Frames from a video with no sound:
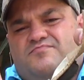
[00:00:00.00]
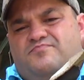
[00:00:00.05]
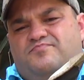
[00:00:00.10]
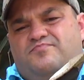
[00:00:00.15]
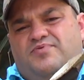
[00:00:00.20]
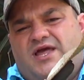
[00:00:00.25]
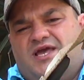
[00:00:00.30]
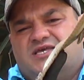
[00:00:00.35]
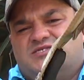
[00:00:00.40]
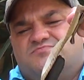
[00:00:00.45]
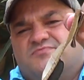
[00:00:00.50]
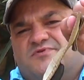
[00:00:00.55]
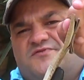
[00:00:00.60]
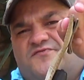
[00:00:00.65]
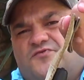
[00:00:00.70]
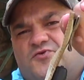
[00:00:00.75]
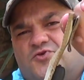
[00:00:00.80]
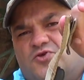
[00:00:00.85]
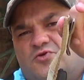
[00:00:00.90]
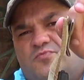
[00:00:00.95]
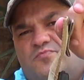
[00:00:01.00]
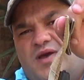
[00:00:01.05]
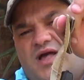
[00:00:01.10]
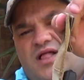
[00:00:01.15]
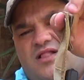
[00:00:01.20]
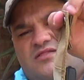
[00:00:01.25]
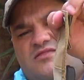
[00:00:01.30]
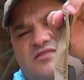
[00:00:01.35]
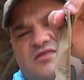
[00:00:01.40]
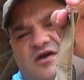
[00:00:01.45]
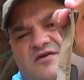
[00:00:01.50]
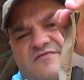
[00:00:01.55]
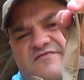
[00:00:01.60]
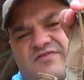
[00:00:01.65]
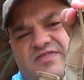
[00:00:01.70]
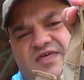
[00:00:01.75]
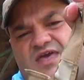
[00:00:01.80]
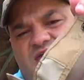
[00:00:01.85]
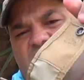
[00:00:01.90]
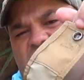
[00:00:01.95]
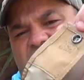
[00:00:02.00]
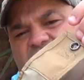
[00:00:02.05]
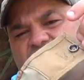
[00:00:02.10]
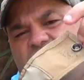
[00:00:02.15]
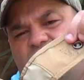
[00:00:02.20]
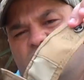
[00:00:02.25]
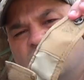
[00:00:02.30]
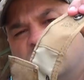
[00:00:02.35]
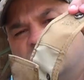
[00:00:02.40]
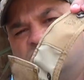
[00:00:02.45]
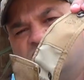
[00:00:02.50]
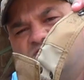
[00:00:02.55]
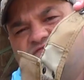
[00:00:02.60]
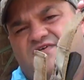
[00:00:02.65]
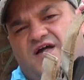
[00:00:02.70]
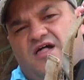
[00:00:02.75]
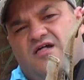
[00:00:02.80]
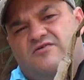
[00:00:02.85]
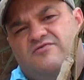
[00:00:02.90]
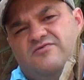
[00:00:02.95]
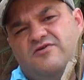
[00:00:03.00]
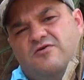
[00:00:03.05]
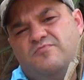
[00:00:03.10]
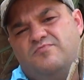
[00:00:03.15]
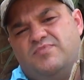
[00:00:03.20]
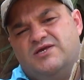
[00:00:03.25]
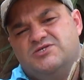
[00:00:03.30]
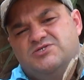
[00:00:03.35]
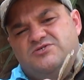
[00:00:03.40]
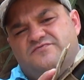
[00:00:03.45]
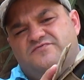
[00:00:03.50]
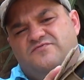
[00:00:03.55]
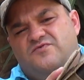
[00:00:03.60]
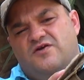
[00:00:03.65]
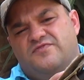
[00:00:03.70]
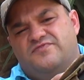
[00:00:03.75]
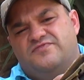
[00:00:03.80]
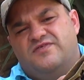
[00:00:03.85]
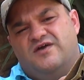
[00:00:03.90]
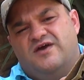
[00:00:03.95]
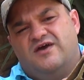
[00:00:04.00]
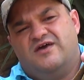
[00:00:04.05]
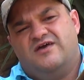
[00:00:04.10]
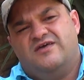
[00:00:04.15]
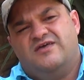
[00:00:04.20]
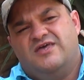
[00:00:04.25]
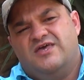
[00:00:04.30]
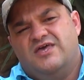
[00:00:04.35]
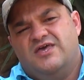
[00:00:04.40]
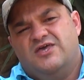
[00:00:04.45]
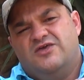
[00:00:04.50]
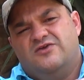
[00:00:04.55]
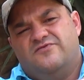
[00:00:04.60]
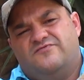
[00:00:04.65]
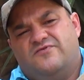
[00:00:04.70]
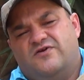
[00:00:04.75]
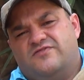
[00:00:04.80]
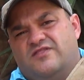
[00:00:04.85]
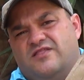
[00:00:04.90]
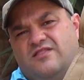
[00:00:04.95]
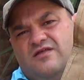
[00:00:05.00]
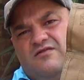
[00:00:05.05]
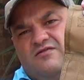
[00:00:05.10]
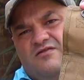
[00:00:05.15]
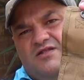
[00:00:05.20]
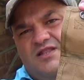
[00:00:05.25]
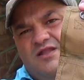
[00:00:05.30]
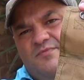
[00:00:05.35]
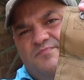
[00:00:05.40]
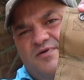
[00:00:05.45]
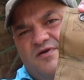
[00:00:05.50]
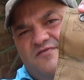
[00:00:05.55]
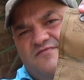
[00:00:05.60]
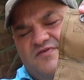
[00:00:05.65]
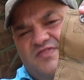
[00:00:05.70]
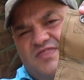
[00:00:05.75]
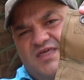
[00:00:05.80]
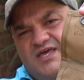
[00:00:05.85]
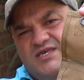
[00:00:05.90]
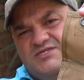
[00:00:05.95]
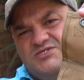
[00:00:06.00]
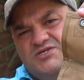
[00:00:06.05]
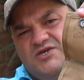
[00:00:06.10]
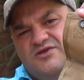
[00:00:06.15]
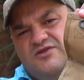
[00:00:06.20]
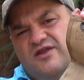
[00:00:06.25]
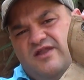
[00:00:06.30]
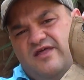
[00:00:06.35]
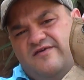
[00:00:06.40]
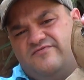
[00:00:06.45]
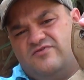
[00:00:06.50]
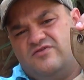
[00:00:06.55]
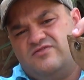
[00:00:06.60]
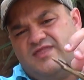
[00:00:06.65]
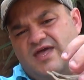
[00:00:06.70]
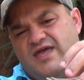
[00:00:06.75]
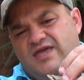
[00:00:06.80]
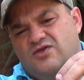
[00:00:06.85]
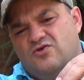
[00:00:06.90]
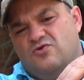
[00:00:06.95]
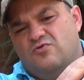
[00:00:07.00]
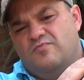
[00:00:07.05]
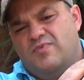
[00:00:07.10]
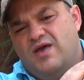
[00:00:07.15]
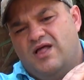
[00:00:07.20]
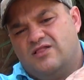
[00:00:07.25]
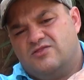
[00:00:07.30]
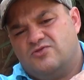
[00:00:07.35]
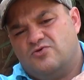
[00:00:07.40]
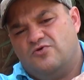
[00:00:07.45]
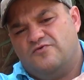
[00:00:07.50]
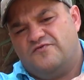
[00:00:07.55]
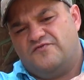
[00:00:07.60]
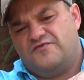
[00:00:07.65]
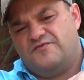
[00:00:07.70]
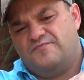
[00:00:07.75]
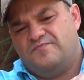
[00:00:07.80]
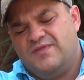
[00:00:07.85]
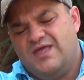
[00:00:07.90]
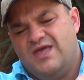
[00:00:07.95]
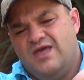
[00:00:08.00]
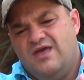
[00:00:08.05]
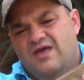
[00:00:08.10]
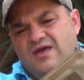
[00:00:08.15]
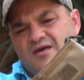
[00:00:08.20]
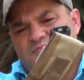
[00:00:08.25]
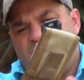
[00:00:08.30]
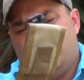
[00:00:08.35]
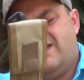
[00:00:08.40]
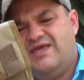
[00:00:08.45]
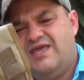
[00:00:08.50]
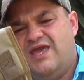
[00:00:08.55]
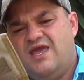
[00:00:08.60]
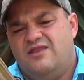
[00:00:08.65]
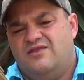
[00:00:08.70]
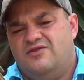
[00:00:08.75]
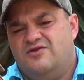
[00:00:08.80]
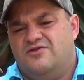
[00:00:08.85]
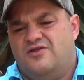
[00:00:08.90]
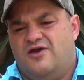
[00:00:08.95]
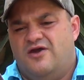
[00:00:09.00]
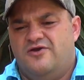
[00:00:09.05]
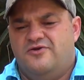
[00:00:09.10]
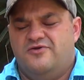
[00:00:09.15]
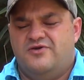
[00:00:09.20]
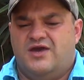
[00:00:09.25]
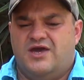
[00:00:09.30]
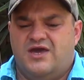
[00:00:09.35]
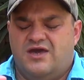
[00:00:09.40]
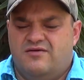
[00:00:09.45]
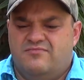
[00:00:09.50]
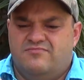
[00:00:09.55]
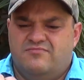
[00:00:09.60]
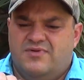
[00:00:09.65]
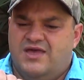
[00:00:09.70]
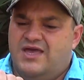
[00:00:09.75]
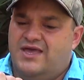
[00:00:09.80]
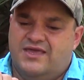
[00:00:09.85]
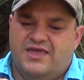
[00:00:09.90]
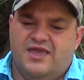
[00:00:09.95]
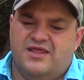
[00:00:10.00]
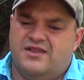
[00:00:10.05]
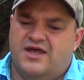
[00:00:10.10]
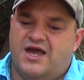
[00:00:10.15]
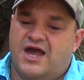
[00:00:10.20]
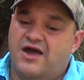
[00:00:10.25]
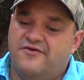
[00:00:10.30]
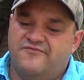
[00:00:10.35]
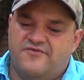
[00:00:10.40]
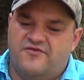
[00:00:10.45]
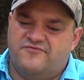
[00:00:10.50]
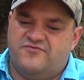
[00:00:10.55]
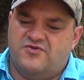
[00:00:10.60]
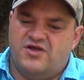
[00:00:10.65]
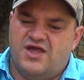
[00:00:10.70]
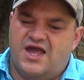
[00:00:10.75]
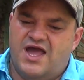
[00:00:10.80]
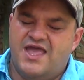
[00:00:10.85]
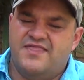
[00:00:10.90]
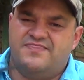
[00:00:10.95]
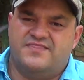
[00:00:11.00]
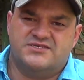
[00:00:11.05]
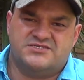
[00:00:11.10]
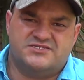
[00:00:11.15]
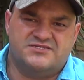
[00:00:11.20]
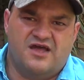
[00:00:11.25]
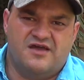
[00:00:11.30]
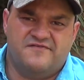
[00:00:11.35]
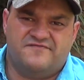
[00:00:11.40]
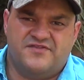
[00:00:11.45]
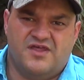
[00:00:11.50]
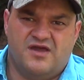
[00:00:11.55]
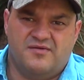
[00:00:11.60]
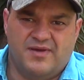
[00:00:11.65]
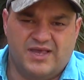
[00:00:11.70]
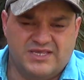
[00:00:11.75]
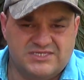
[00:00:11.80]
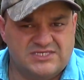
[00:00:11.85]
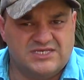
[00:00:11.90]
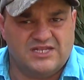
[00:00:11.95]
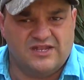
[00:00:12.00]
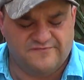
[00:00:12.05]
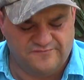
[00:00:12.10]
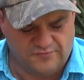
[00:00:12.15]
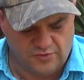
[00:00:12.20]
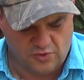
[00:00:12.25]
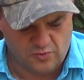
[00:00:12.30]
placement for your belt over there, again, works with Velcro. Plus you've got the little clip over there, so you don't have to take your belt off. But again, I had this knife now basically for